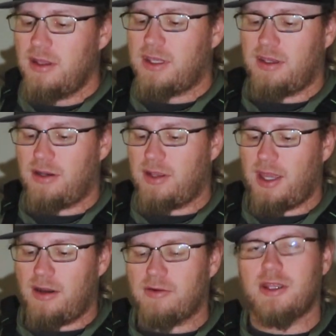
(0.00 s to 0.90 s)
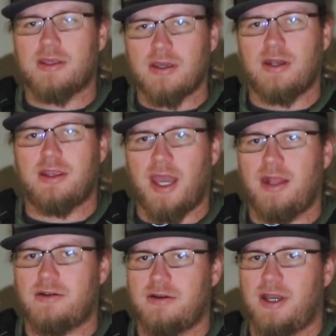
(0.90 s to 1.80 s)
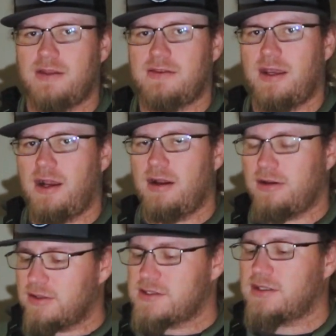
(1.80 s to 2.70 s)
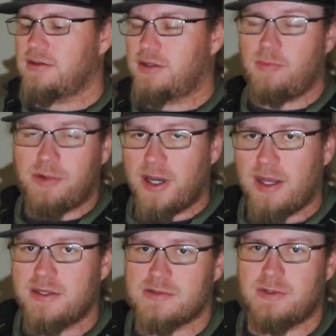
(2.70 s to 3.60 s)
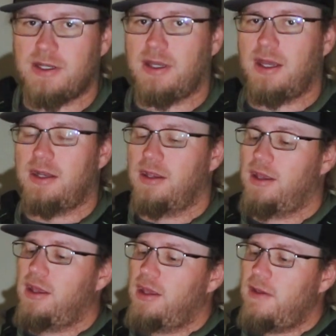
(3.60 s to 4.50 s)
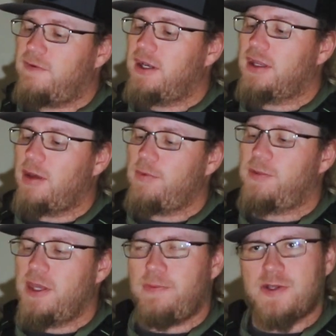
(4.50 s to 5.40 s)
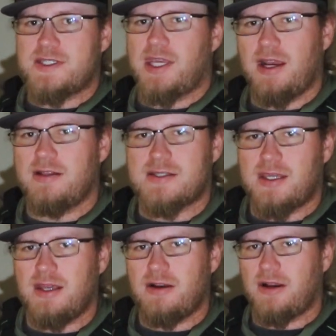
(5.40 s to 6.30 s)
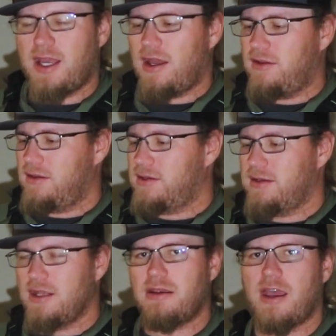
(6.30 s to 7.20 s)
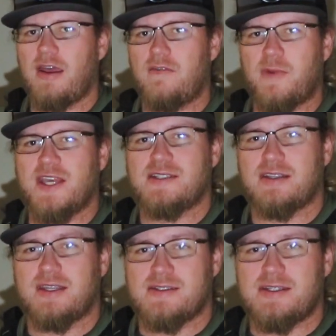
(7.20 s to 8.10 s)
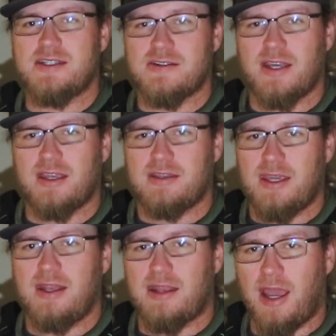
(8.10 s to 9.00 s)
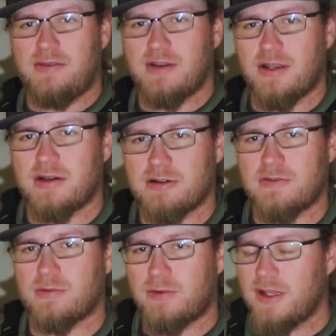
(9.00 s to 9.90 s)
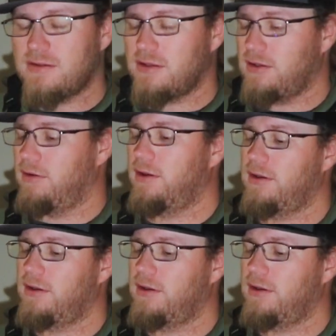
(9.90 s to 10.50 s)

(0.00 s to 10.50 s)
you know you got a really good guide crew out there and good buddies or whatnot, if you get a couple people just carrying this kit around, then you have basically a Z-drag kit out there on the river with you.